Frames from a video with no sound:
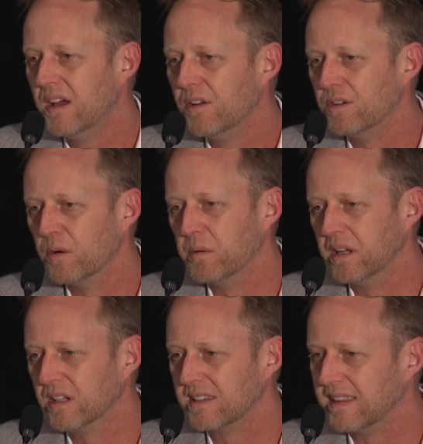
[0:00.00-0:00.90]
So when we
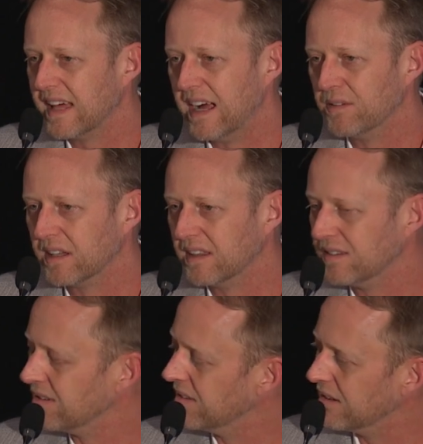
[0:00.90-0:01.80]
looked at that, I was like,
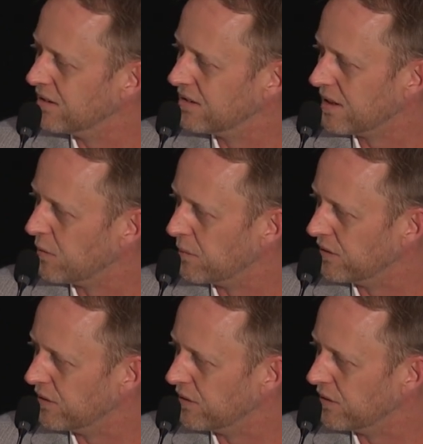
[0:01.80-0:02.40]
this is, this is some of the